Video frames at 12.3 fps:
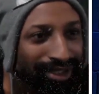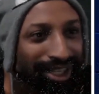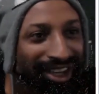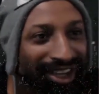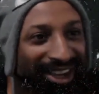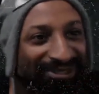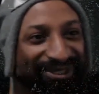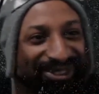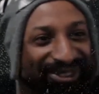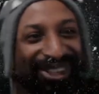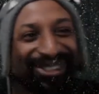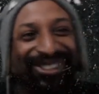high
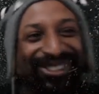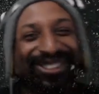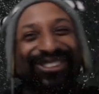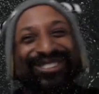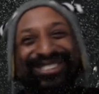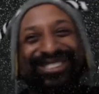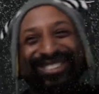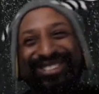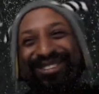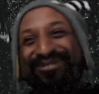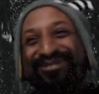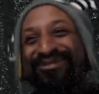fructose corn
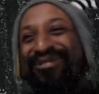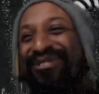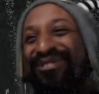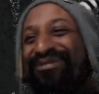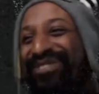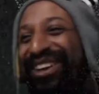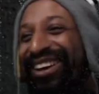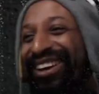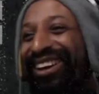syrup warfare.